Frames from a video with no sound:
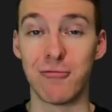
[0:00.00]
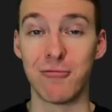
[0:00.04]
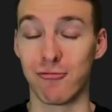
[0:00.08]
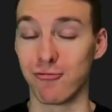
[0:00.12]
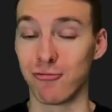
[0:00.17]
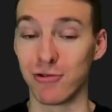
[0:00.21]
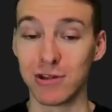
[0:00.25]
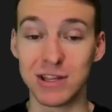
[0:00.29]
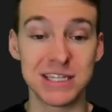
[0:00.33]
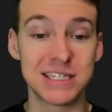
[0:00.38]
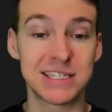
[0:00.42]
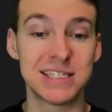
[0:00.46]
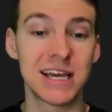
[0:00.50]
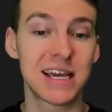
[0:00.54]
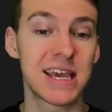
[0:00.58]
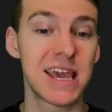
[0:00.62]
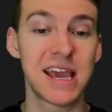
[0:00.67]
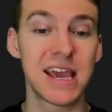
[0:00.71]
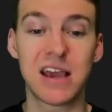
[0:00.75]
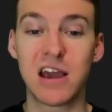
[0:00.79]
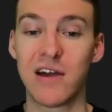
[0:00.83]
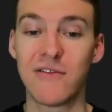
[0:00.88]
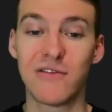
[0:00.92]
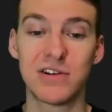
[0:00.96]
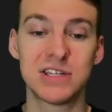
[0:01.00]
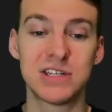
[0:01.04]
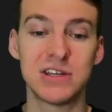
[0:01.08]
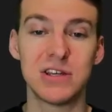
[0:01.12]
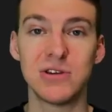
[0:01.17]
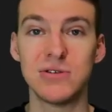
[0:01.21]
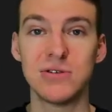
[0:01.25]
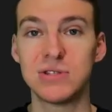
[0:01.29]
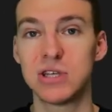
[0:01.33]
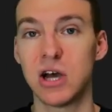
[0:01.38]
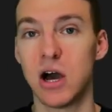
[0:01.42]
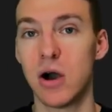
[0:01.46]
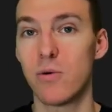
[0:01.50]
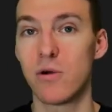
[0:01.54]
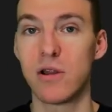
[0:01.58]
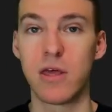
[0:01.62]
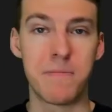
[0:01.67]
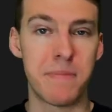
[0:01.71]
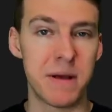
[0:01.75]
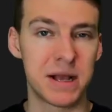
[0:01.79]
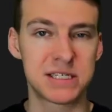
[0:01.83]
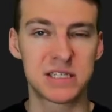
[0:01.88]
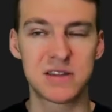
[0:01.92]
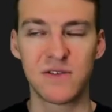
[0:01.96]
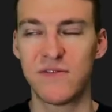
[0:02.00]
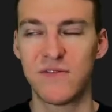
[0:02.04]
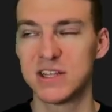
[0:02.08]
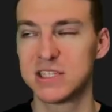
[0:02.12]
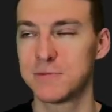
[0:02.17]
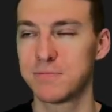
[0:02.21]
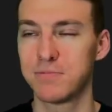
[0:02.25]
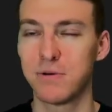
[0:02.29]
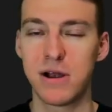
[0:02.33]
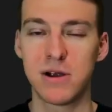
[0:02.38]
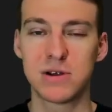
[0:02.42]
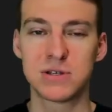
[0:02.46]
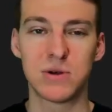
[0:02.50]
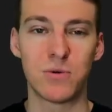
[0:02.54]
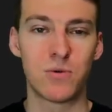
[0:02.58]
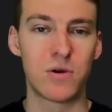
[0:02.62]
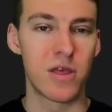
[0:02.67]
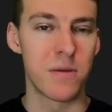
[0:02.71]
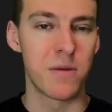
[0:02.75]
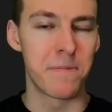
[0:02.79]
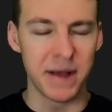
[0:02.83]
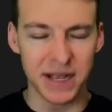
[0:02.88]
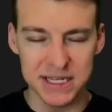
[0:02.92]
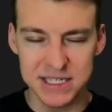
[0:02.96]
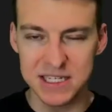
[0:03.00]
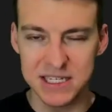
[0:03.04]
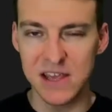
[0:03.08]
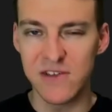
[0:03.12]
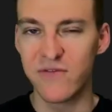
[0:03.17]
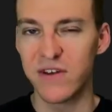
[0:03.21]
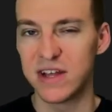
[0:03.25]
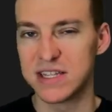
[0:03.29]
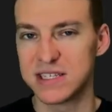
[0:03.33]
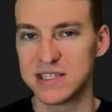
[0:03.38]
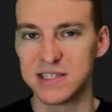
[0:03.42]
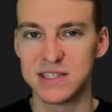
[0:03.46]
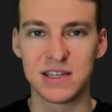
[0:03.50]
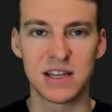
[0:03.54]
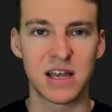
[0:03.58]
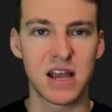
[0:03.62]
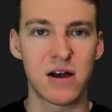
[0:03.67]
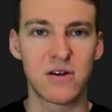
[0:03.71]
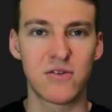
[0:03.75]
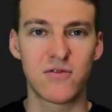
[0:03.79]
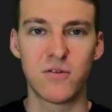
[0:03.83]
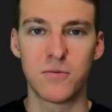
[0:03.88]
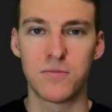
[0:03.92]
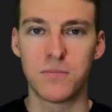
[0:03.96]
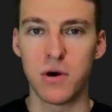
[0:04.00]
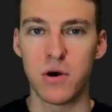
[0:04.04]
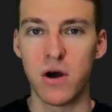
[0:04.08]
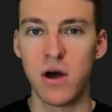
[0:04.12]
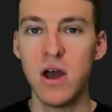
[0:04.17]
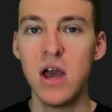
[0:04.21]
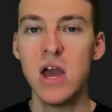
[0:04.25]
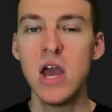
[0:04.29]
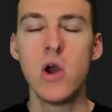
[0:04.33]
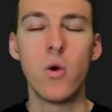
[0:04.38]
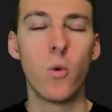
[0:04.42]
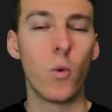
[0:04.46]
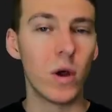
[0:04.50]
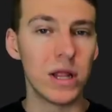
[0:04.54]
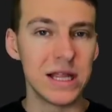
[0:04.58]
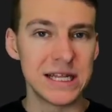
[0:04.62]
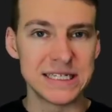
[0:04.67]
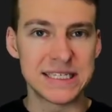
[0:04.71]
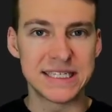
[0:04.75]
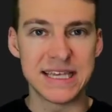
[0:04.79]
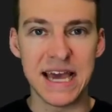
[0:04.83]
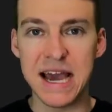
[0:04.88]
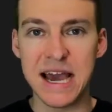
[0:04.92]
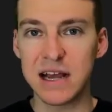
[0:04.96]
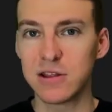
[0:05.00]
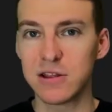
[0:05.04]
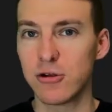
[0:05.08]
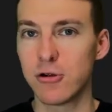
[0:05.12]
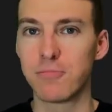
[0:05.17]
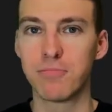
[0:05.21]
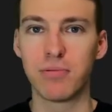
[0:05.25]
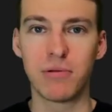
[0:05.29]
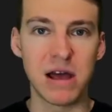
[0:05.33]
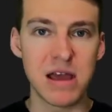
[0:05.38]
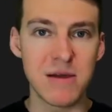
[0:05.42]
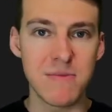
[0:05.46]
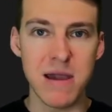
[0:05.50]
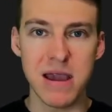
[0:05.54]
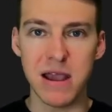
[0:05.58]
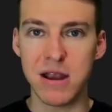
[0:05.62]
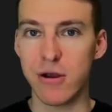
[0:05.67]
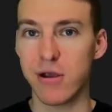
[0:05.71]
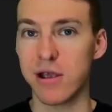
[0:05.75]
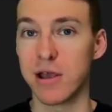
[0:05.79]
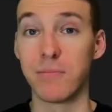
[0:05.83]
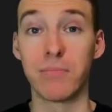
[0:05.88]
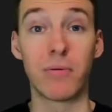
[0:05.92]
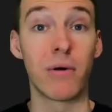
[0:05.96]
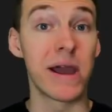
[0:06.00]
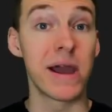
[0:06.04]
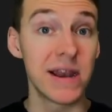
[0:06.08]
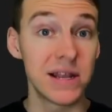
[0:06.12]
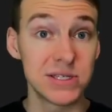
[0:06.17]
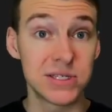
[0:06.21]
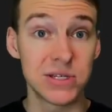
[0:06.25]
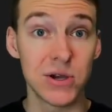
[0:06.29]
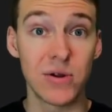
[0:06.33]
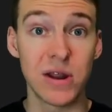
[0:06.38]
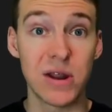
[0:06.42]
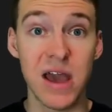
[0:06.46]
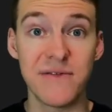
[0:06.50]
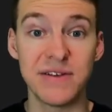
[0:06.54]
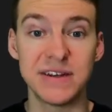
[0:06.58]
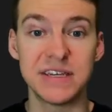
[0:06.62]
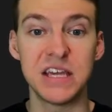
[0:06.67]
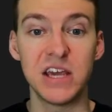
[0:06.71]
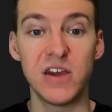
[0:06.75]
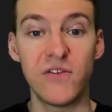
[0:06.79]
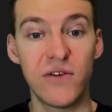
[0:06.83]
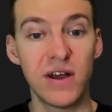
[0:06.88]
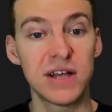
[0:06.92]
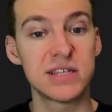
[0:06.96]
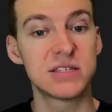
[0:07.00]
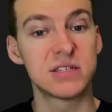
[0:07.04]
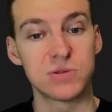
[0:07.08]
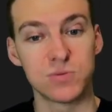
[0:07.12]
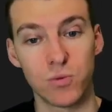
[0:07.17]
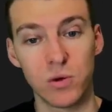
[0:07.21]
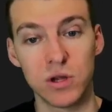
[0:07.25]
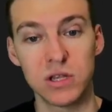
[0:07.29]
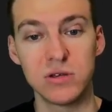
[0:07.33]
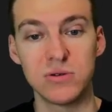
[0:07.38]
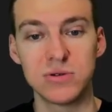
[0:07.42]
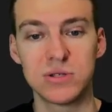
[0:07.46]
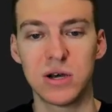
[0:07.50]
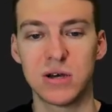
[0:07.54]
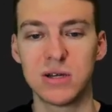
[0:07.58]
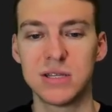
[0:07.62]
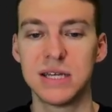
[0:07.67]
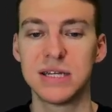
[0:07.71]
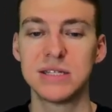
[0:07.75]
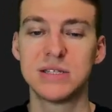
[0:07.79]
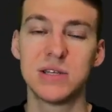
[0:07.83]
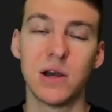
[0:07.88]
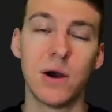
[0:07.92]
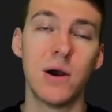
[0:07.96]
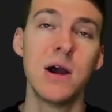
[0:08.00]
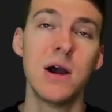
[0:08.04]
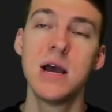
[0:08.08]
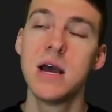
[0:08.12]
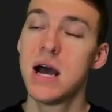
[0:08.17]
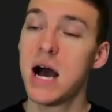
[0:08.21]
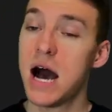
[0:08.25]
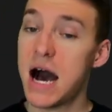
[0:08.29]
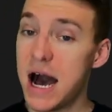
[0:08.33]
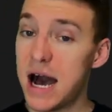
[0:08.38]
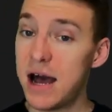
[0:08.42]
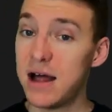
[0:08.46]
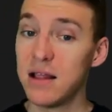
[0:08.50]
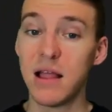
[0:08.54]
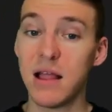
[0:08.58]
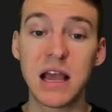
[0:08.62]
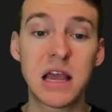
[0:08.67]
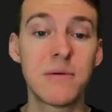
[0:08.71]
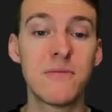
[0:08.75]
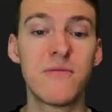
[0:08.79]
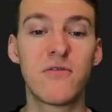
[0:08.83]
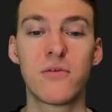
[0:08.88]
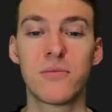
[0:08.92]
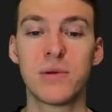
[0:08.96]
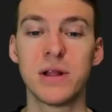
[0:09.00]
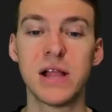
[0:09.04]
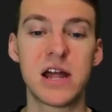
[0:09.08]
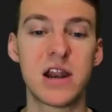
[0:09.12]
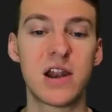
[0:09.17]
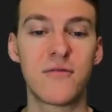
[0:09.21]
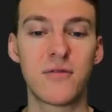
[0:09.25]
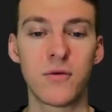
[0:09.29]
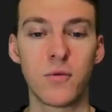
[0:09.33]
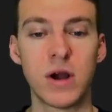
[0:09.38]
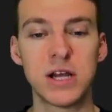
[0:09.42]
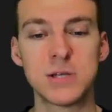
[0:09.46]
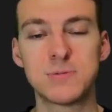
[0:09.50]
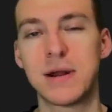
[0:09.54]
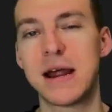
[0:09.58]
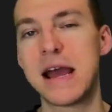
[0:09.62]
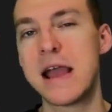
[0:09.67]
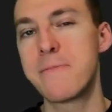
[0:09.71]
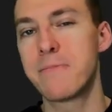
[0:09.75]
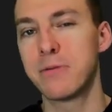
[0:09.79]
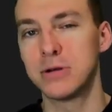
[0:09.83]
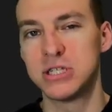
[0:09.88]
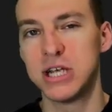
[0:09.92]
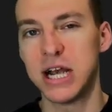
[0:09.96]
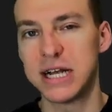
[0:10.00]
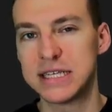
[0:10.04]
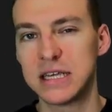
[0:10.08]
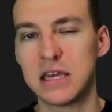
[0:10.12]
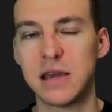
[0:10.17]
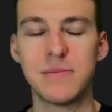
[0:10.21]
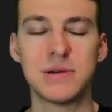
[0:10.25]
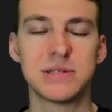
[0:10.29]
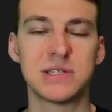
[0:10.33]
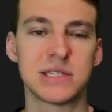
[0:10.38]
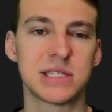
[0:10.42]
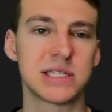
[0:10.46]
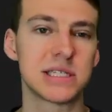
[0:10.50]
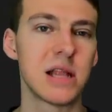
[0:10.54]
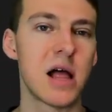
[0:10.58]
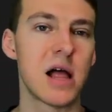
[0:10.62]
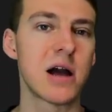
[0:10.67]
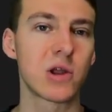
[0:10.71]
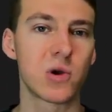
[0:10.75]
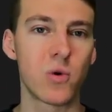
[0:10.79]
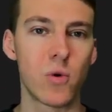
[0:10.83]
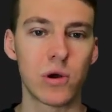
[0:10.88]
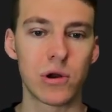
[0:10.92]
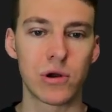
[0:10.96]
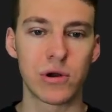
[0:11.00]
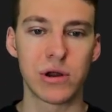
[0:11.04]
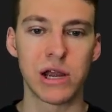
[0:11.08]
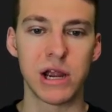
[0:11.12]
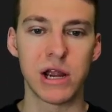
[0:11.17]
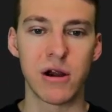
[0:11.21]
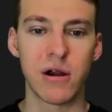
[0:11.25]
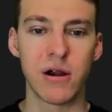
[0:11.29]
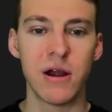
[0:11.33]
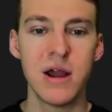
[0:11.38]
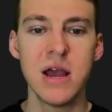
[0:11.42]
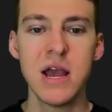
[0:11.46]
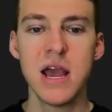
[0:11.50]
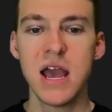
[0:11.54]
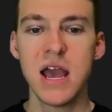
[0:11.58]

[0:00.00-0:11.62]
Really sticking coverage at Utah, one of the best defensive players on one of the best defenses in college football. Willing tackler, playmaker, can play in a zone-heavy defense, what Utah did. So like him from a lot of different ways, but I am projecting him as a slot corner here